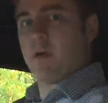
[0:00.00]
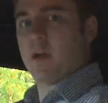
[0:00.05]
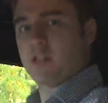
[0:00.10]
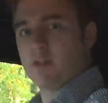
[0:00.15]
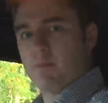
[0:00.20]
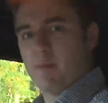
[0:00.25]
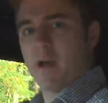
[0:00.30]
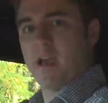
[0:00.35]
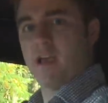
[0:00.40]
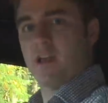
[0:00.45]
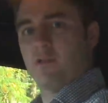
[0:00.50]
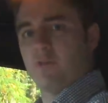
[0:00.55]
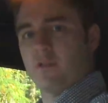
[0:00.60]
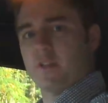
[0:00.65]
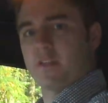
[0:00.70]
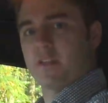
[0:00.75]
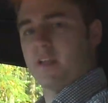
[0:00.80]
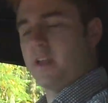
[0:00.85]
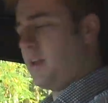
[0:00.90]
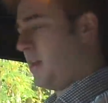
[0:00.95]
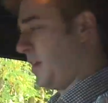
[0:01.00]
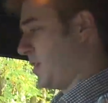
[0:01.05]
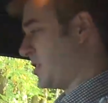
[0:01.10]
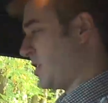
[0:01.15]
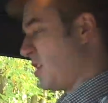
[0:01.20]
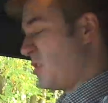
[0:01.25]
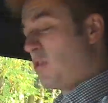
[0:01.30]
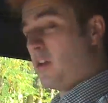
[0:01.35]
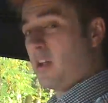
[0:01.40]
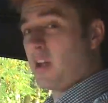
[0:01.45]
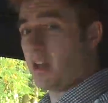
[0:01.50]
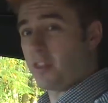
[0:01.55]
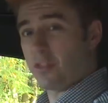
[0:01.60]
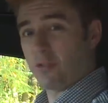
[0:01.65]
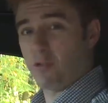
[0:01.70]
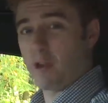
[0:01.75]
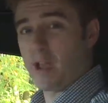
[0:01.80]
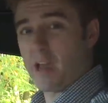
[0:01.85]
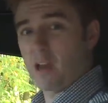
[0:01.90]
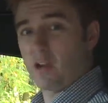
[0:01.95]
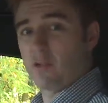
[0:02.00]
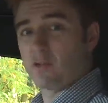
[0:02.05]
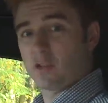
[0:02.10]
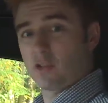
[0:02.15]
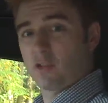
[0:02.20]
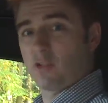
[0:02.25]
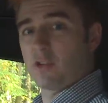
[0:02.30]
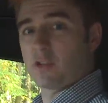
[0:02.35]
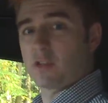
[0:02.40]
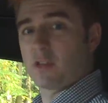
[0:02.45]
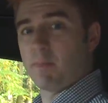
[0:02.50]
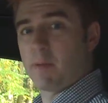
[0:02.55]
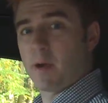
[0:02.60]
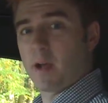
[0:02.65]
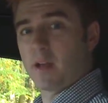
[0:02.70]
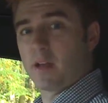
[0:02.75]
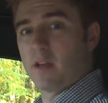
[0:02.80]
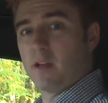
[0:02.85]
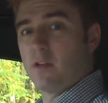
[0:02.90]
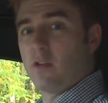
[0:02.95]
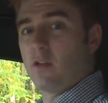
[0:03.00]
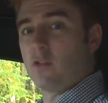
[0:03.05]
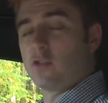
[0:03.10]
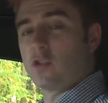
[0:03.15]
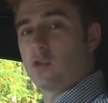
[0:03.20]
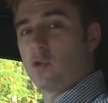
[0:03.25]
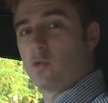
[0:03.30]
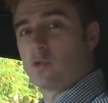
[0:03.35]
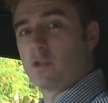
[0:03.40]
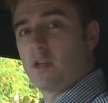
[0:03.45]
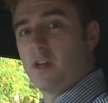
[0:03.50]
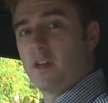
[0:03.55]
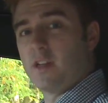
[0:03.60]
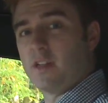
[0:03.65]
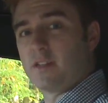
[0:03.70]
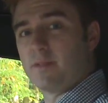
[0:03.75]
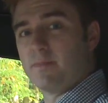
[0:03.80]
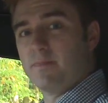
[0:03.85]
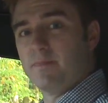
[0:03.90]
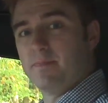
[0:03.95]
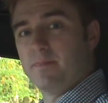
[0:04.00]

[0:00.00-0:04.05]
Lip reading: bashing my head on the ceiling. So you can get 3 adults across the back on short journeys.